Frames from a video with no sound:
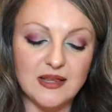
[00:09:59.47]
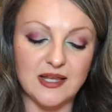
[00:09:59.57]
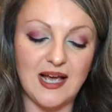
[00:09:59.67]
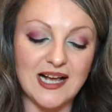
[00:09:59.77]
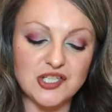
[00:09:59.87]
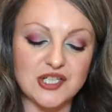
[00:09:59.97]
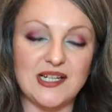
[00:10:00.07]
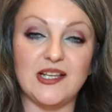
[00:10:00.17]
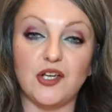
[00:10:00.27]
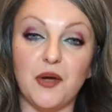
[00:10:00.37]
that
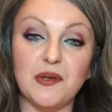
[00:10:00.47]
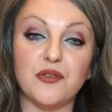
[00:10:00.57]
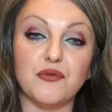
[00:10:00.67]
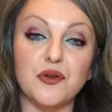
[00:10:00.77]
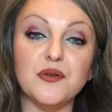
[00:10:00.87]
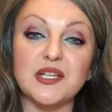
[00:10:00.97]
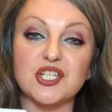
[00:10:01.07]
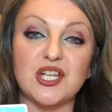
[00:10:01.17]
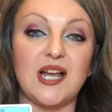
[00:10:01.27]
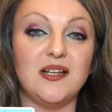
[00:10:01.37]
actually going through this
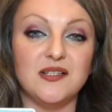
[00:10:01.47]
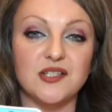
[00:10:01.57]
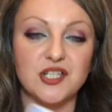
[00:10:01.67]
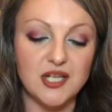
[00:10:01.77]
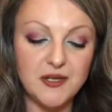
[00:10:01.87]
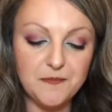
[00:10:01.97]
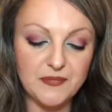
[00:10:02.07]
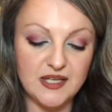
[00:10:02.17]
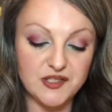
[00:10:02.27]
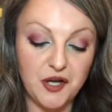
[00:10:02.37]
challenge
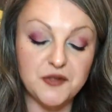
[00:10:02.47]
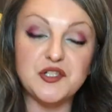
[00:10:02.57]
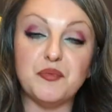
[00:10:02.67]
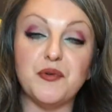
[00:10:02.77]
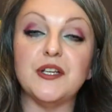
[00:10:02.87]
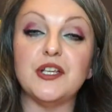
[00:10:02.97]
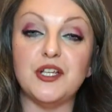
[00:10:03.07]
is going to bring